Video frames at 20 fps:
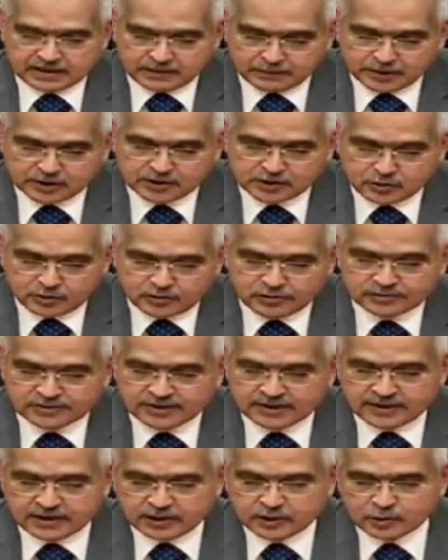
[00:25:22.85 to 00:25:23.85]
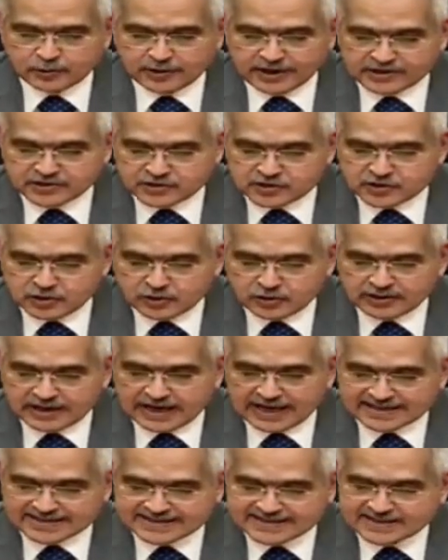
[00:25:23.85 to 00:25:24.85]
Number two, to ensure
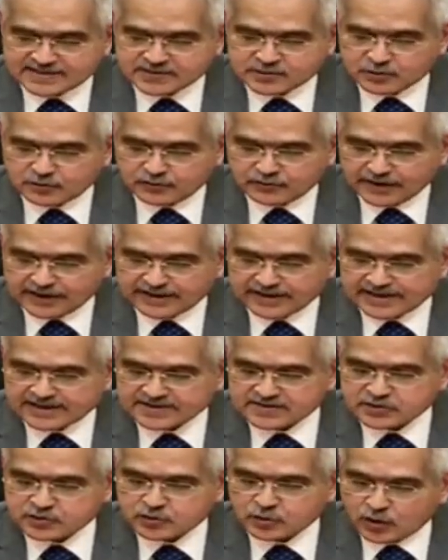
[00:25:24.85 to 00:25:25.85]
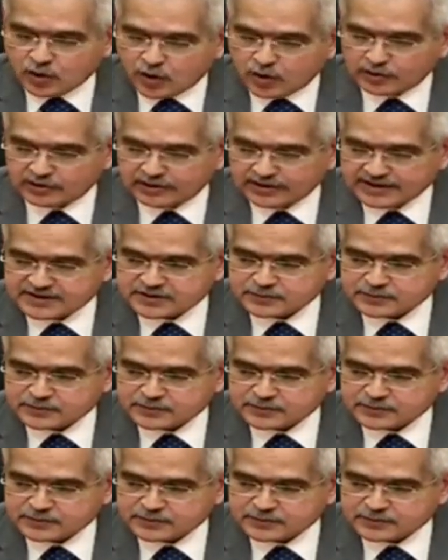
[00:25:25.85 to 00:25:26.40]
access to finance to all,